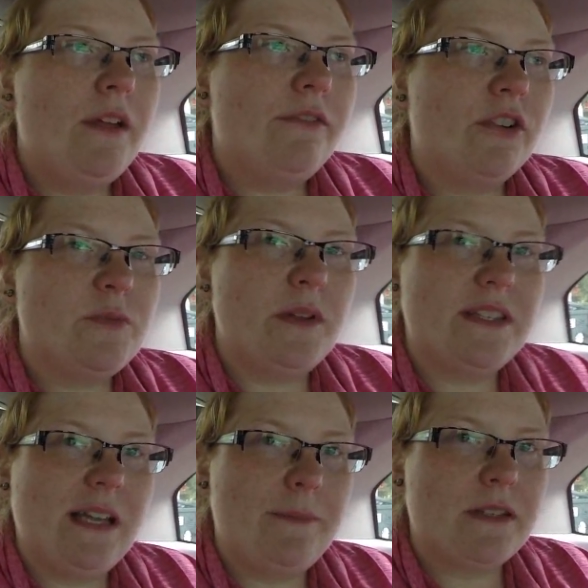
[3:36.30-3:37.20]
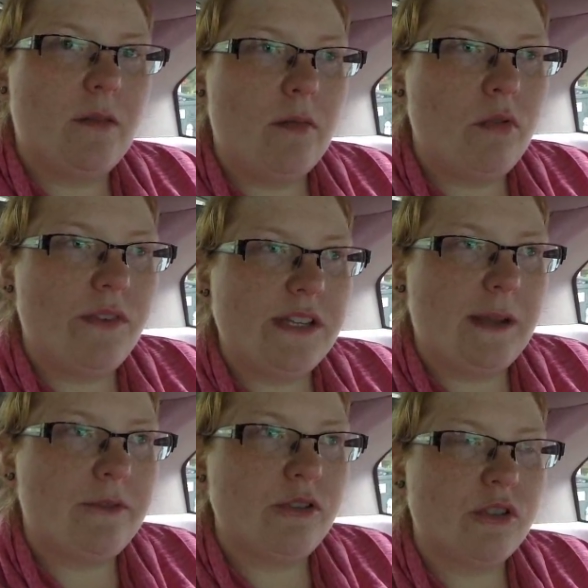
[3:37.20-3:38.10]
First pit stop is going to be movie
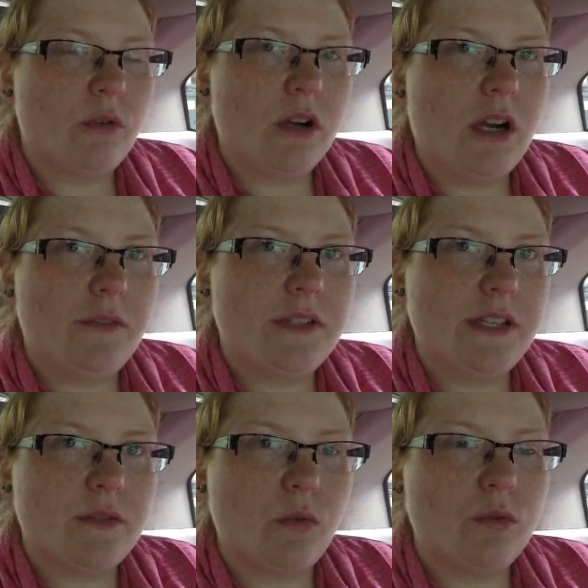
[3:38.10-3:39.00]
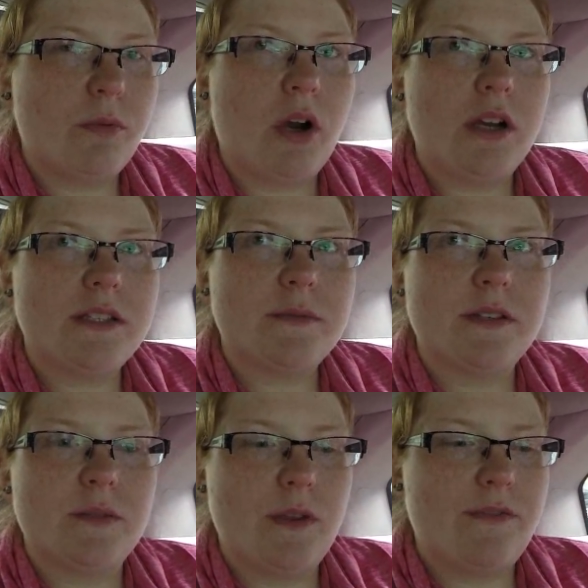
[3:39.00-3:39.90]
time to show her off to his old boss
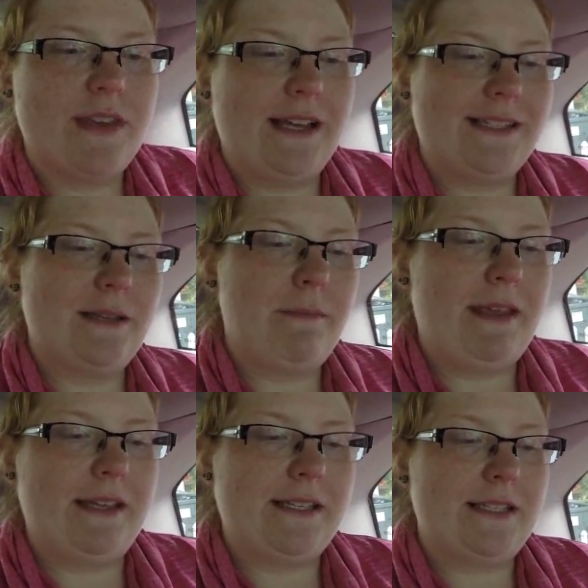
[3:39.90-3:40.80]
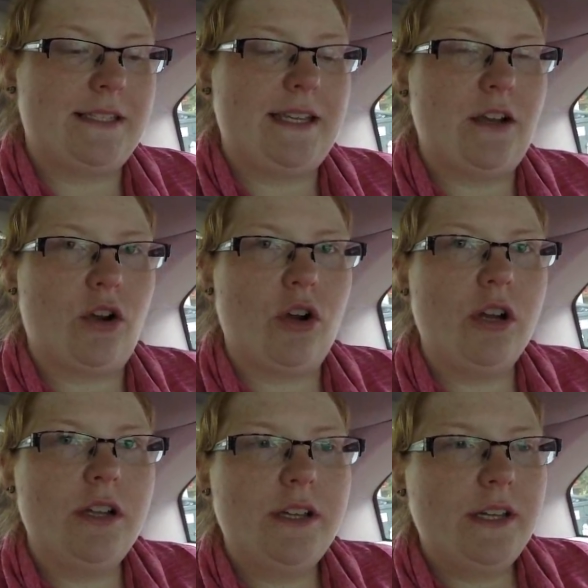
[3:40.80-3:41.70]
because we have yet to make it to see
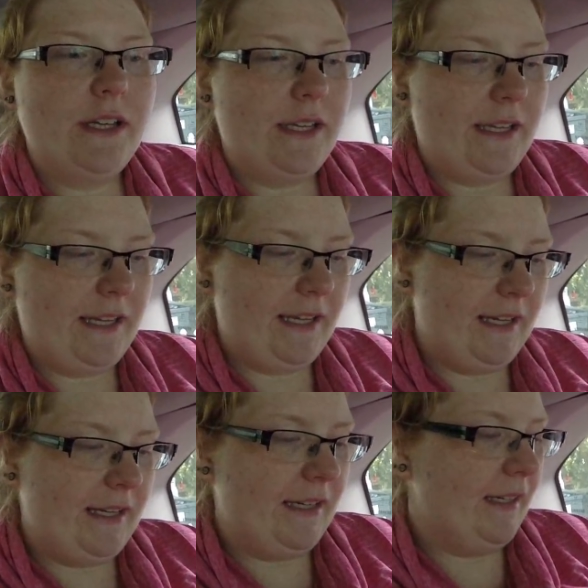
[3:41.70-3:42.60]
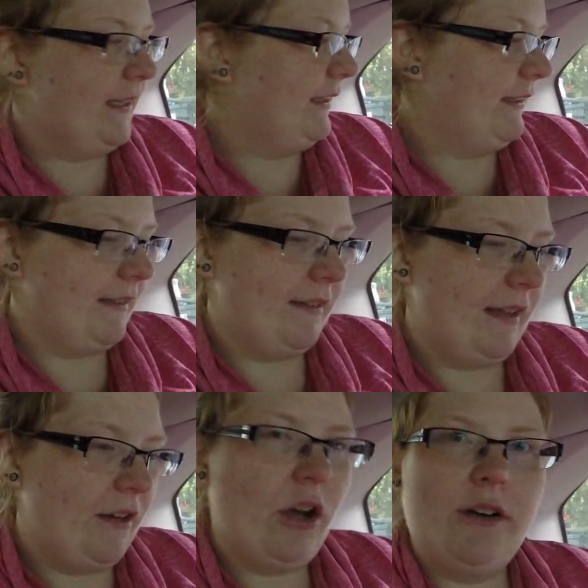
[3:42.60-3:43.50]
her. And
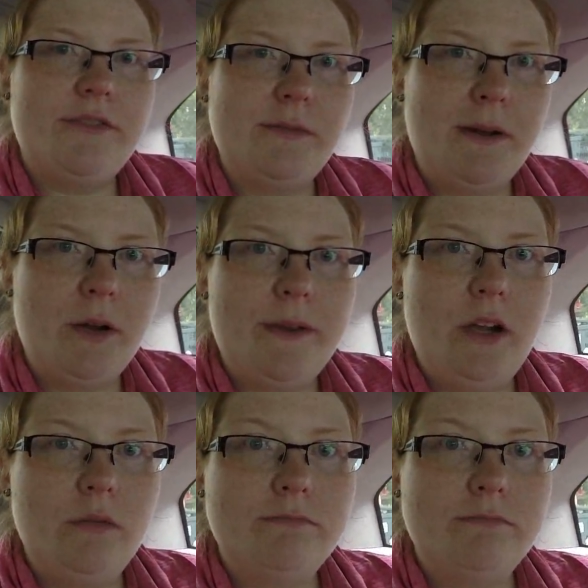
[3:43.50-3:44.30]
then off to Meyer we go.